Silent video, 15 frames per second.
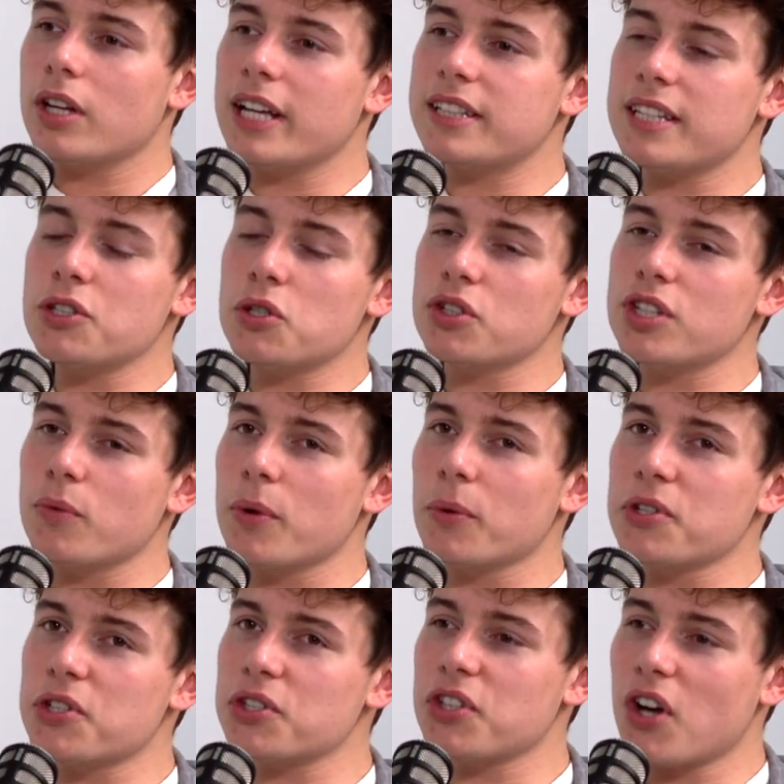It's interesting. We
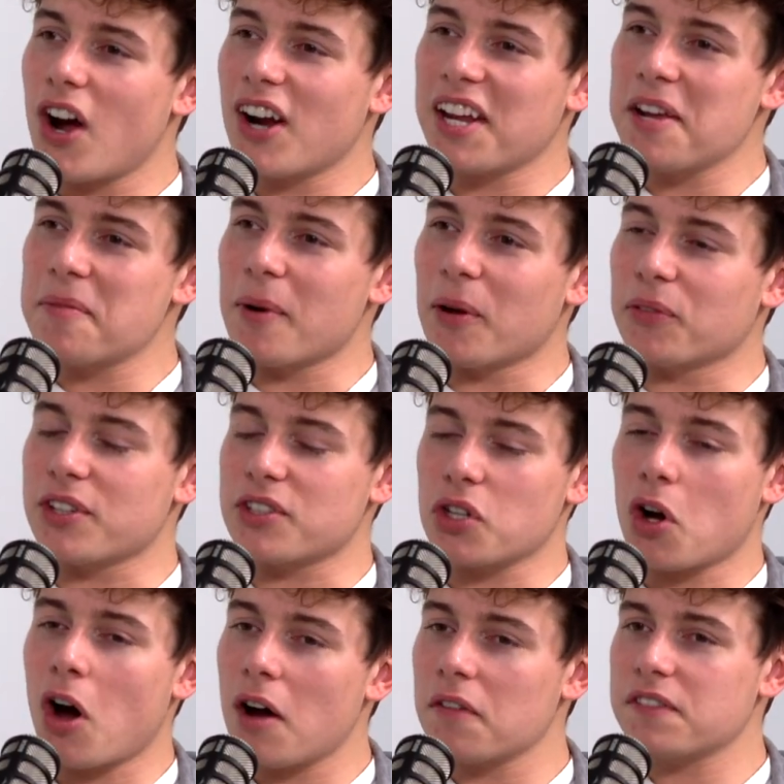were just talking about this
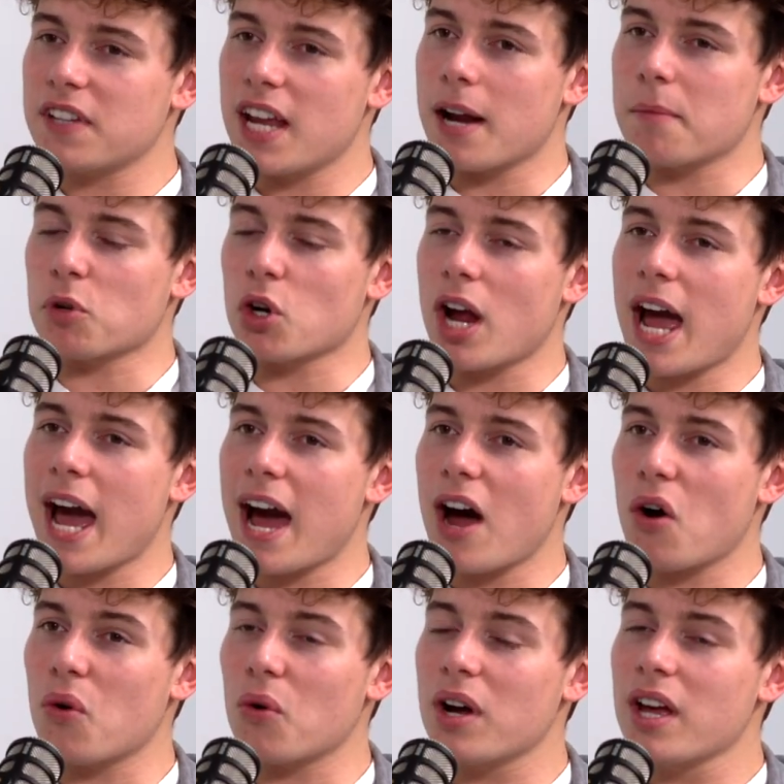off camera,
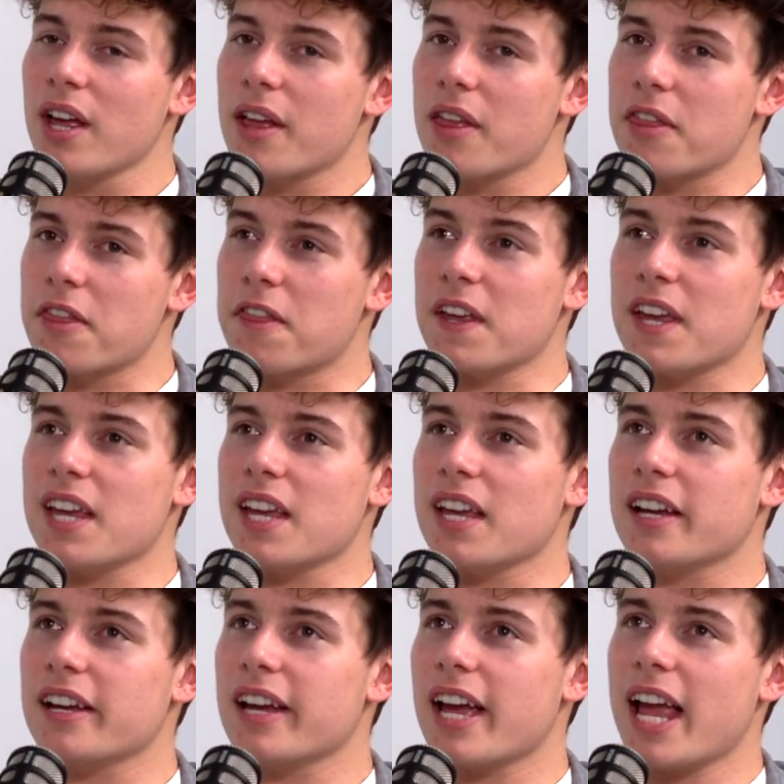how
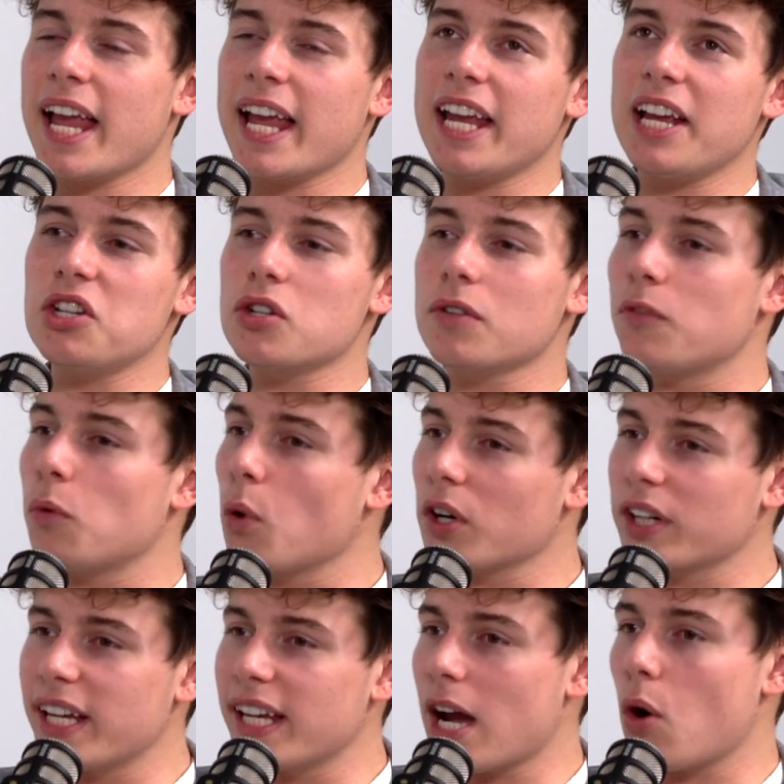the age of
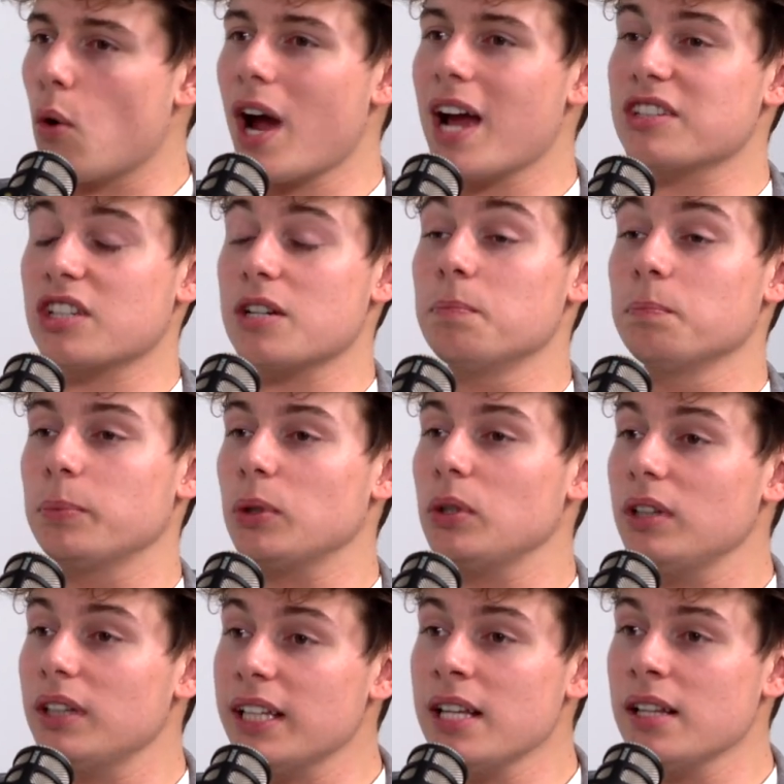working out has
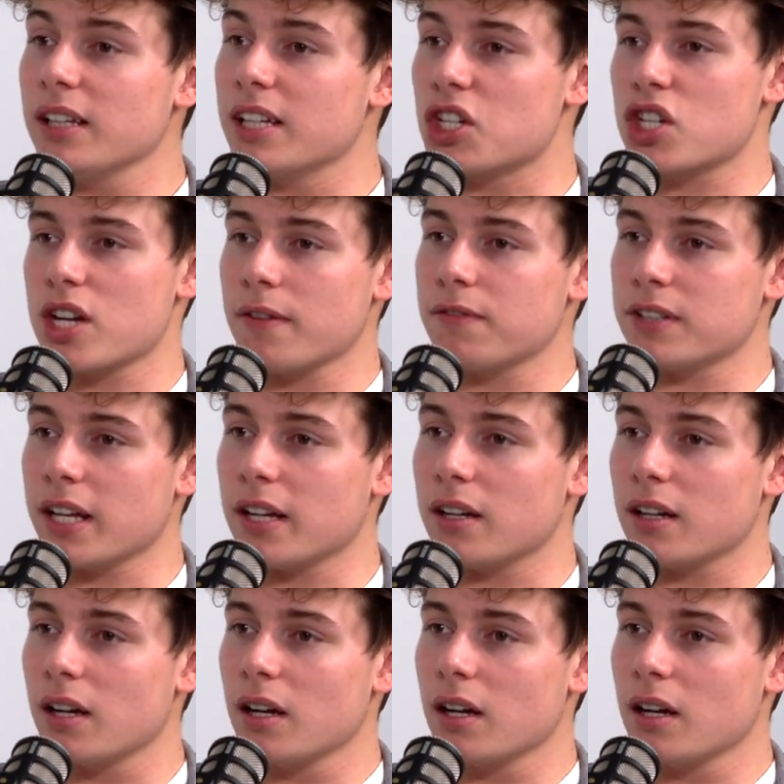completely shifted.